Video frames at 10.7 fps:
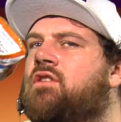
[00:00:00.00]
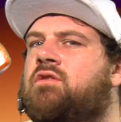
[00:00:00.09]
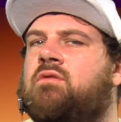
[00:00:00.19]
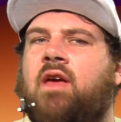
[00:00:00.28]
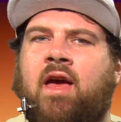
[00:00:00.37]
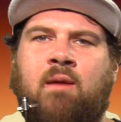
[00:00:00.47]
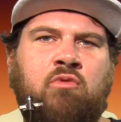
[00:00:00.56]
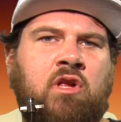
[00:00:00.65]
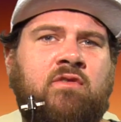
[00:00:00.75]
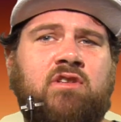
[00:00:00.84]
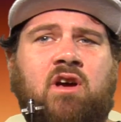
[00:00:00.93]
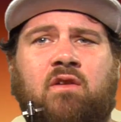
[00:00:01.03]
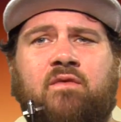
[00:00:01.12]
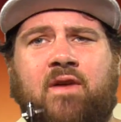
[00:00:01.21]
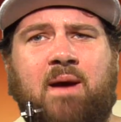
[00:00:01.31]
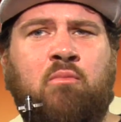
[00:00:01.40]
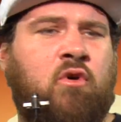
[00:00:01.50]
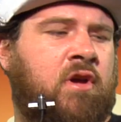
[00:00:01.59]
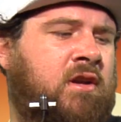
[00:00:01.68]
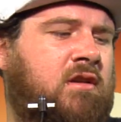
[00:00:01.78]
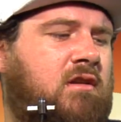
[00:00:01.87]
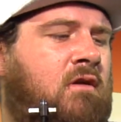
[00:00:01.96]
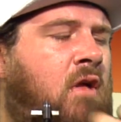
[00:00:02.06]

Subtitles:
do that. I believe it's called Fat Boy in it.